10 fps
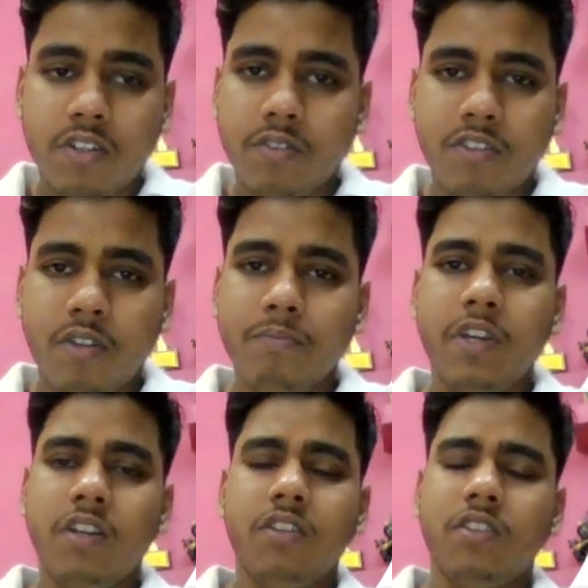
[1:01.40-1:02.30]

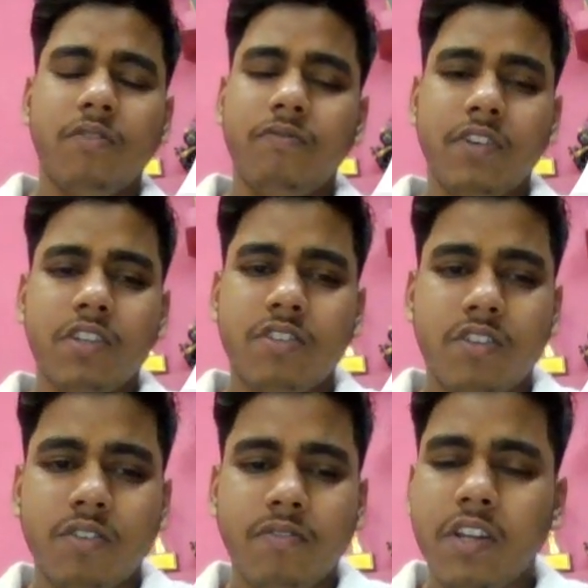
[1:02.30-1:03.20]

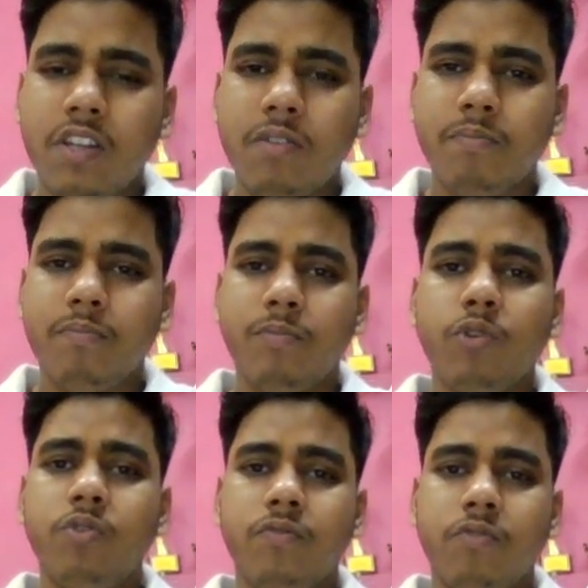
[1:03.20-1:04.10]
very
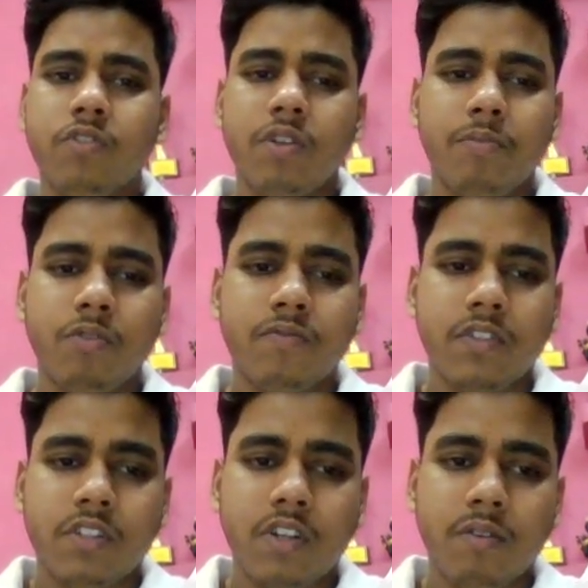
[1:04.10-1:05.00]
brute force approach
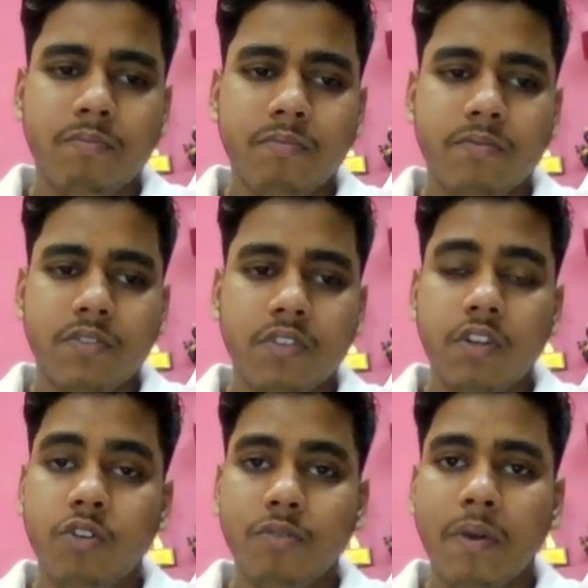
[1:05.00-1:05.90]
which comes
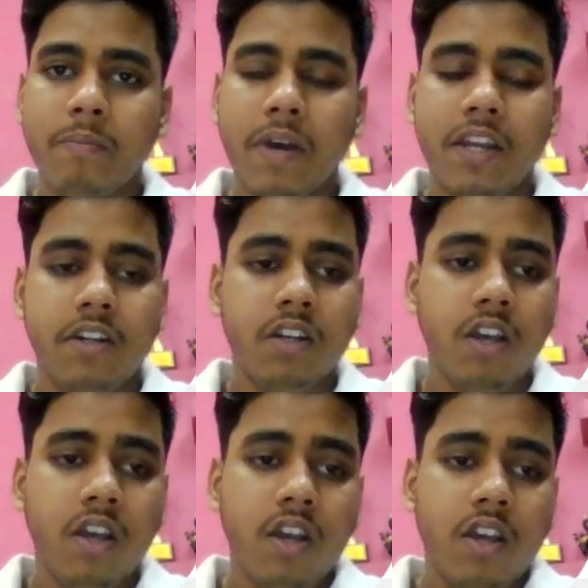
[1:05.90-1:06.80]
into my mind
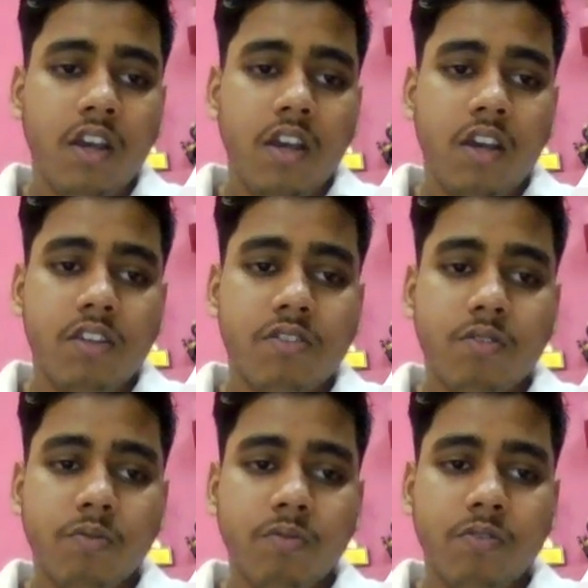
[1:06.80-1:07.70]
is
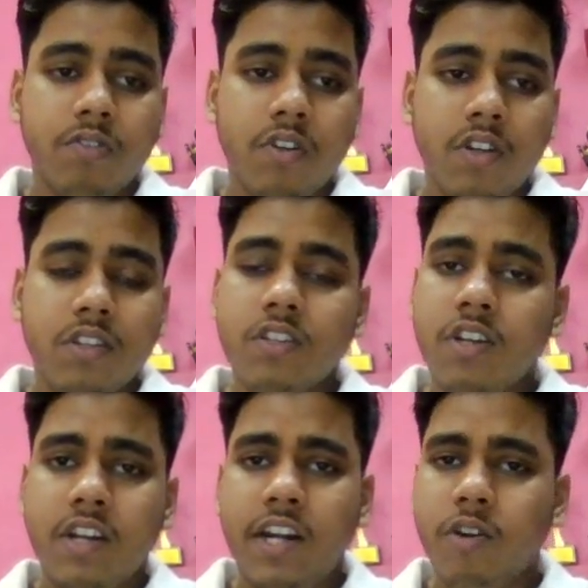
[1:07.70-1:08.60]
to
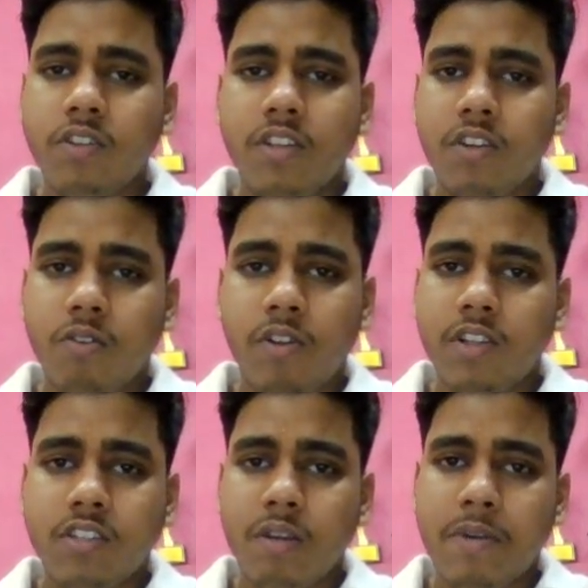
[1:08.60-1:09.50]
generate all
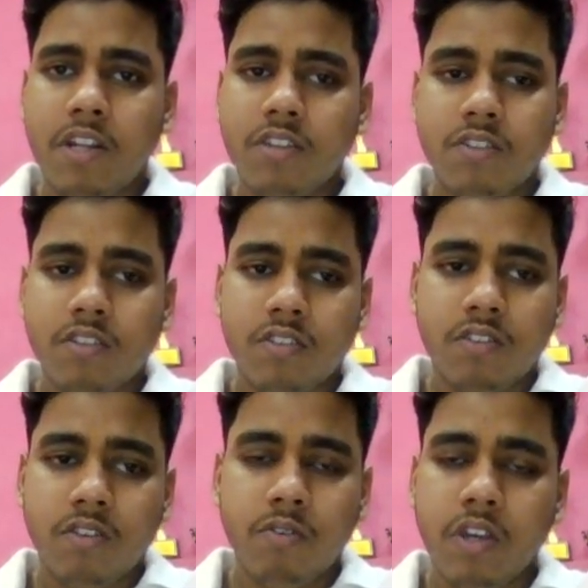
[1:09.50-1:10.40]
the subarrays.
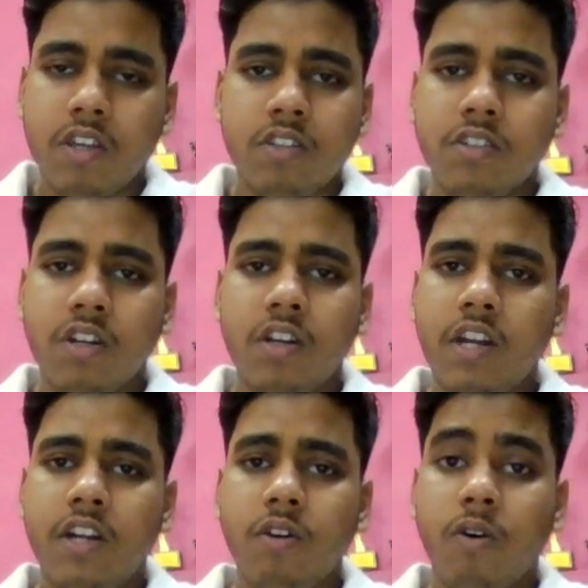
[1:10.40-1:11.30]
Okay,
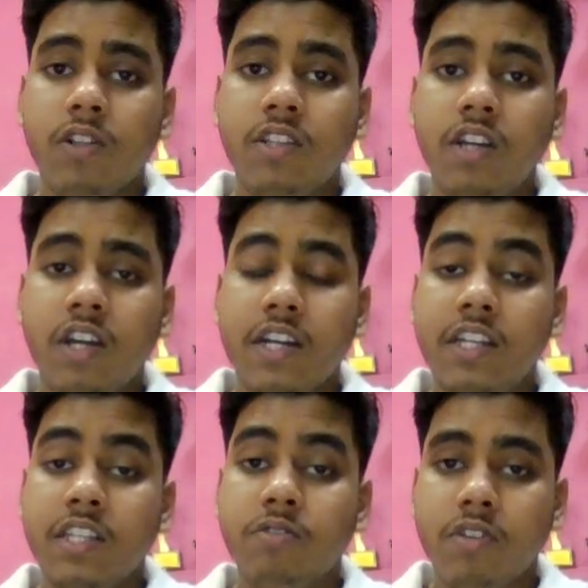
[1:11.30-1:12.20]
generate all the
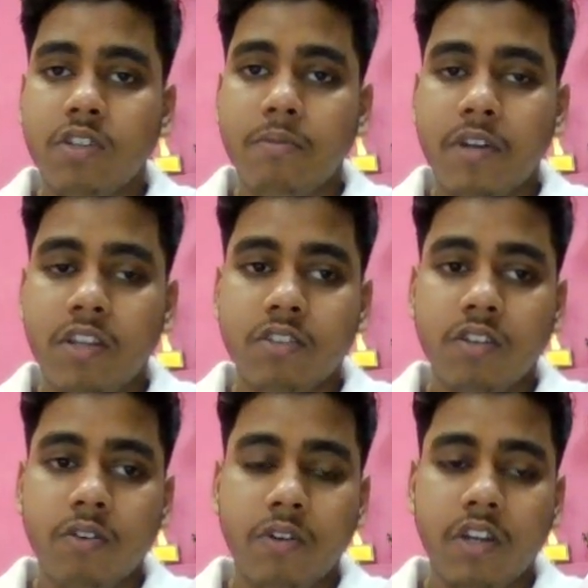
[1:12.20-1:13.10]
contiguous subarrays.
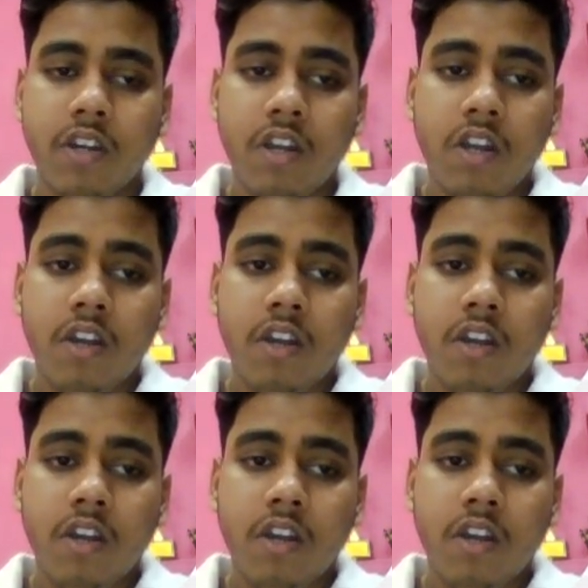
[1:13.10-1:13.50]
Okay,